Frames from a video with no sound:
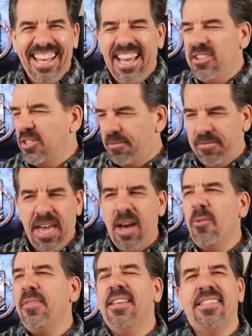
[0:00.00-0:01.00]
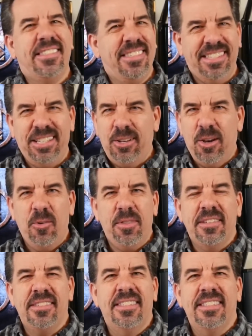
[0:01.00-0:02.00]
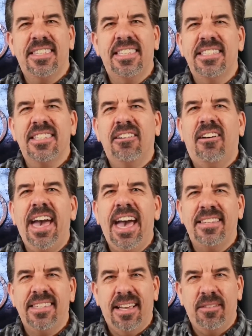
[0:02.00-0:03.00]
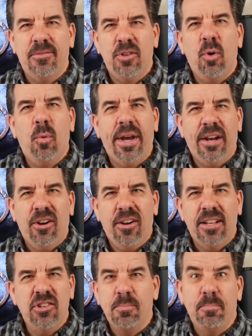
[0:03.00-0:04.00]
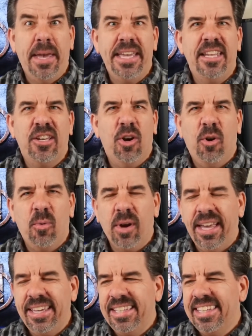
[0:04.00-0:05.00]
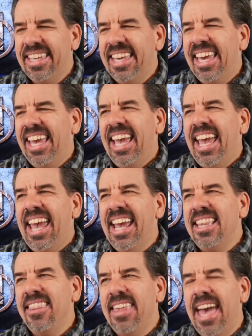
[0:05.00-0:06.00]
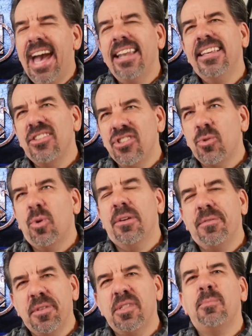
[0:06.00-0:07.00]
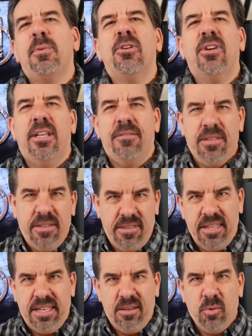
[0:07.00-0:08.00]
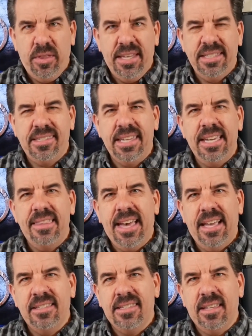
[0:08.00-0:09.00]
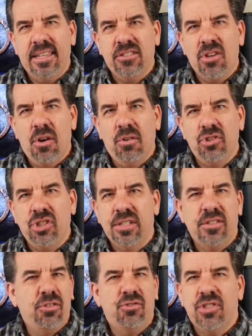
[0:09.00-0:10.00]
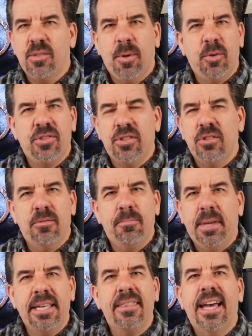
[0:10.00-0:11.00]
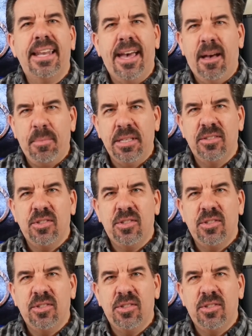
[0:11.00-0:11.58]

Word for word: I just found this, you know, this, this, this glass out of nowhere. I just made it go right. And that is sort of the spirit of the thing when they say that in Scientology is you're just supposed to make that happen.